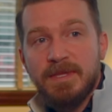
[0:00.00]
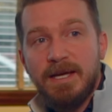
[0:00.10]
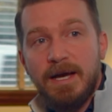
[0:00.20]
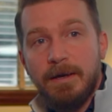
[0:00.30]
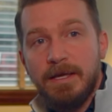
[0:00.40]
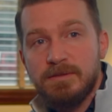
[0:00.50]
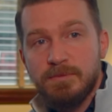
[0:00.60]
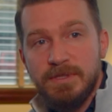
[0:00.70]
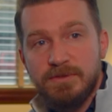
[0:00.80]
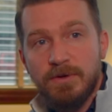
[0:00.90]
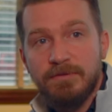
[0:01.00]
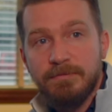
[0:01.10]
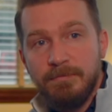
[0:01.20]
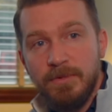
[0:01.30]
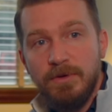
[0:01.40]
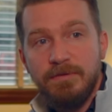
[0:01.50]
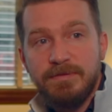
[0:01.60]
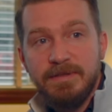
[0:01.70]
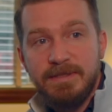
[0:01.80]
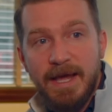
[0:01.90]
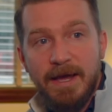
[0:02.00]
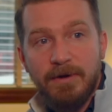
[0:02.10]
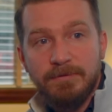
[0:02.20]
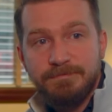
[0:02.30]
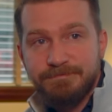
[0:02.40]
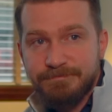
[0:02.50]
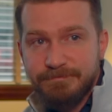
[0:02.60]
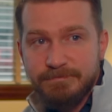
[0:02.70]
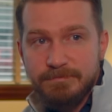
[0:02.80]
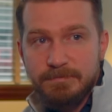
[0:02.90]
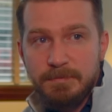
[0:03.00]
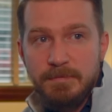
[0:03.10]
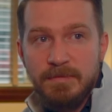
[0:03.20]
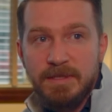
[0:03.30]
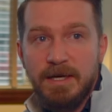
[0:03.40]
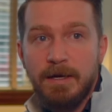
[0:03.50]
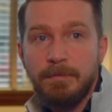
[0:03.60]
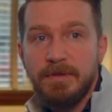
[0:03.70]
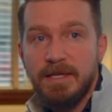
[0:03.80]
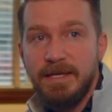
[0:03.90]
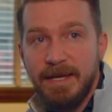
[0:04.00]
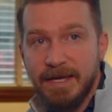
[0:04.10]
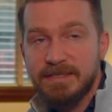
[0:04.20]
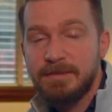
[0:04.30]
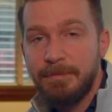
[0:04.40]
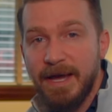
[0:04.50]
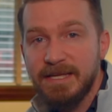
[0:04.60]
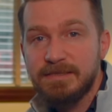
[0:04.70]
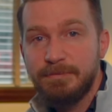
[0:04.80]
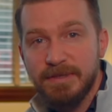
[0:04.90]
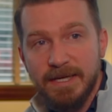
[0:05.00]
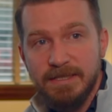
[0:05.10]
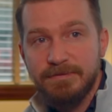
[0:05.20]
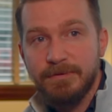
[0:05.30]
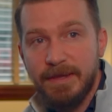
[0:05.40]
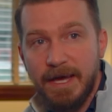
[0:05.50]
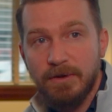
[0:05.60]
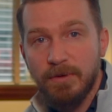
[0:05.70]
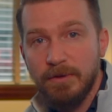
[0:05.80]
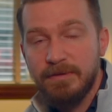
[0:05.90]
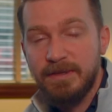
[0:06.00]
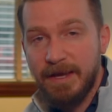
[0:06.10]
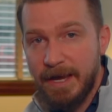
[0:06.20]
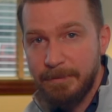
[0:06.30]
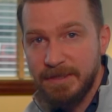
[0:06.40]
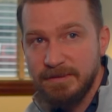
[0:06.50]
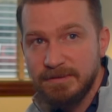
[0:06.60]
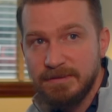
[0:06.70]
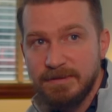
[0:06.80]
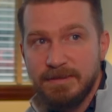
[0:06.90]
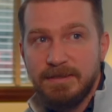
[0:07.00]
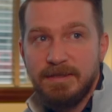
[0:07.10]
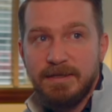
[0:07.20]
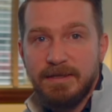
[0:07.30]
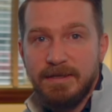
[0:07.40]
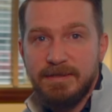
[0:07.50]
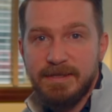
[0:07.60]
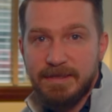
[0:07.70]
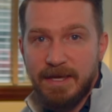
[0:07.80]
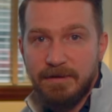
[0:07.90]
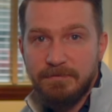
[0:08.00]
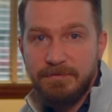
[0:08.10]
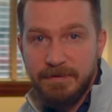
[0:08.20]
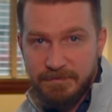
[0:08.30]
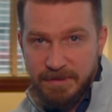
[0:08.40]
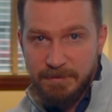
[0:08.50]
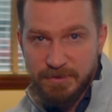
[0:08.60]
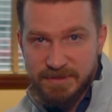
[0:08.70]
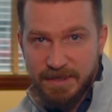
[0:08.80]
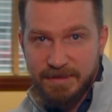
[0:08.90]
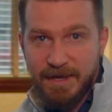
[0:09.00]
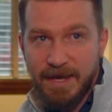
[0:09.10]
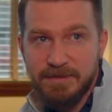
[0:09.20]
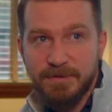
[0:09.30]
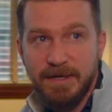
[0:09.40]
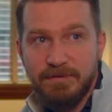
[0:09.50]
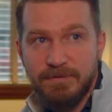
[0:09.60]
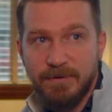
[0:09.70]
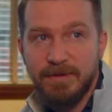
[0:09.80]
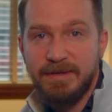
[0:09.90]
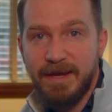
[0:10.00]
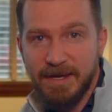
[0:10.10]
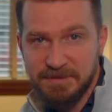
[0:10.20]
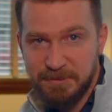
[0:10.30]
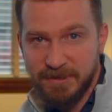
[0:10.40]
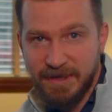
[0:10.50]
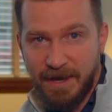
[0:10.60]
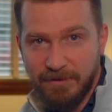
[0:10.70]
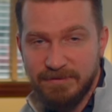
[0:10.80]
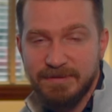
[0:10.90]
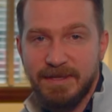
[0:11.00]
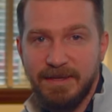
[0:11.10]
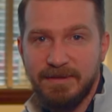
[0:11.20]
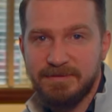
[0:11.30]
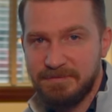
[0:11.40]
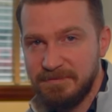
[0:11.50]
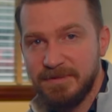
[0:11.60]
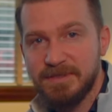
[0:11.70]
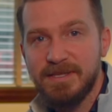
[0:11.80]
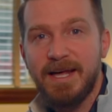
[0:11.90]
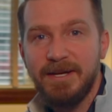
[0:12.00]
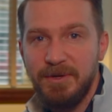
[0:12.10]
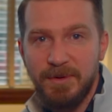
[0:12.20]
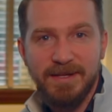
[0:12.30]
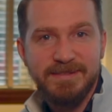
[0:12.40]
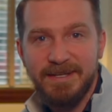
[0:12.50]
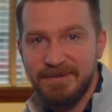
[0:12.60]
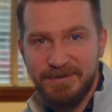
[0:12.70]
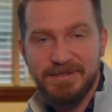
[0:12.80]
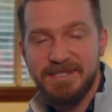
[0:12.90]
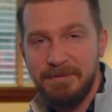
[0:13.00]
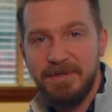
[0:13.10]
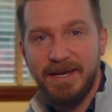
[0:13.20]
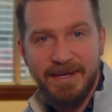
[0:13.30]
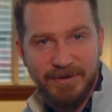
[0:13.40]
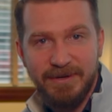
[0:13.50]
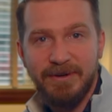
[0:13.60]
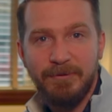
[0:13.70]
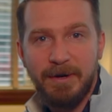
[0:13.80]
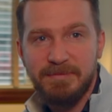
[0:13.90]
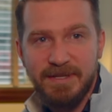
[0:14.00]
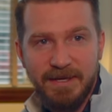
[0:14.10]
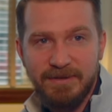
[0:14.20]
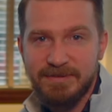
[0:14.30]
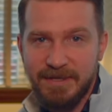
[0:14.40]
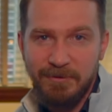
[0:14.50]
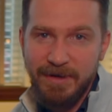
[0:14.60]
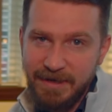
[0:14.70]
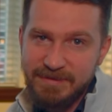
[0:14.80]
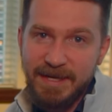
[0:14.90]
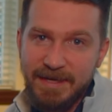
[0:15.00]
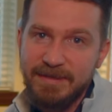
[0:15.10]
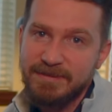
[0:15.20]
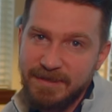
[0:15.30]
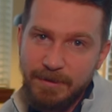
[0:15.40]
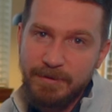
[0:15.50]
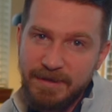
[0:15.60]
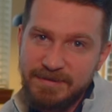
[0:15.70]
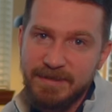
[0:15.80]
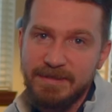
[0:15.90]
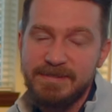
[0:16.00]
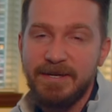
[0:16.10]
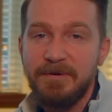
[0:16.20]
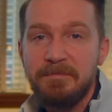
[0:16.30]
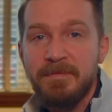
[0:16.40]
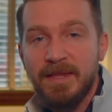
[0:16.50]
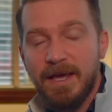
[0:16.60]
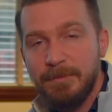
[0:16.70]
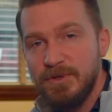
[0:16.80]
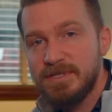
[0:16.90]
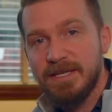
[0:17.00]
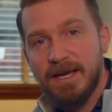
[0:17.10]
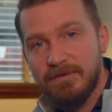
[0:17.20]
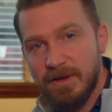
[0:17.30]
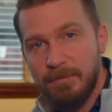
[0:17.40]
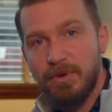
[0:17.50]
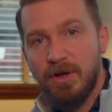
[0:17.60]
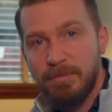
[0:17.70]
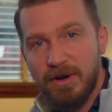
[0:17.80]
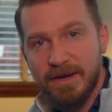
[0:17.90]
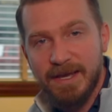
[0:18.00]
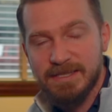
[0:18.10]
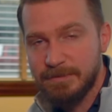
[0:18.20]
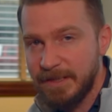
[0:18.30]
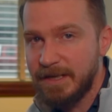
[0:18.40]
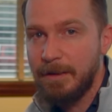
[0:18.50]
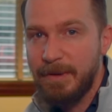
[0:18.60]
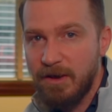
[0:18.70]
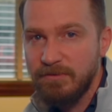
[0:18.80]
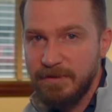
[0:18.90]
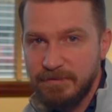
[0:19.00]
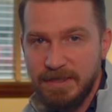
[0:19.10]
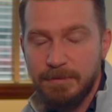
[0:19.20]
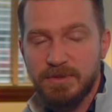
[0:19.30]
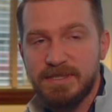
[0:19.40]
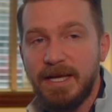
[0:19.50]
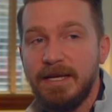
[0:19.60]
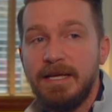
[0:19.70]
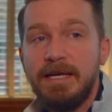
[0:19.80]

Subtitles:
As we sort of move down, the next best place for that growth to happen is at that 15% tax rate for the taxable account. Okay, there's a lot of nuance here. If you're a CPA, you're hearing what I'm saying. You're saying, wait a second, there's other things to consider. I'm using kind of a ballpark estimate, about 15%.